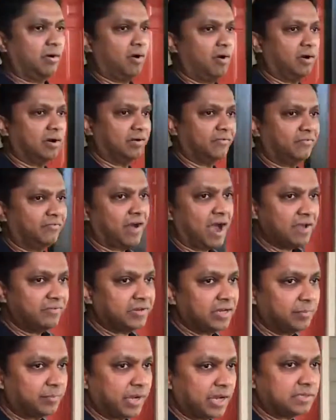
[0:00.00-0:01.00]
on a
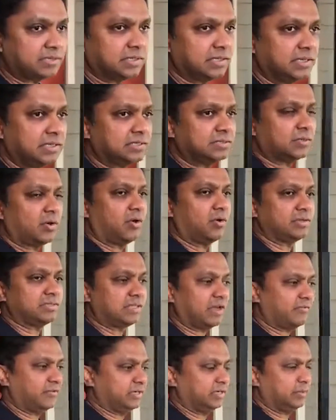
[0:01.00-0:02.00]
5-year basis or
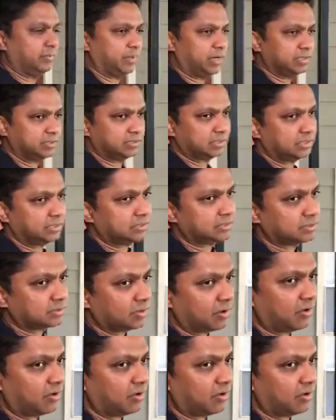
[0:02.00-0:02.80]
7-year basis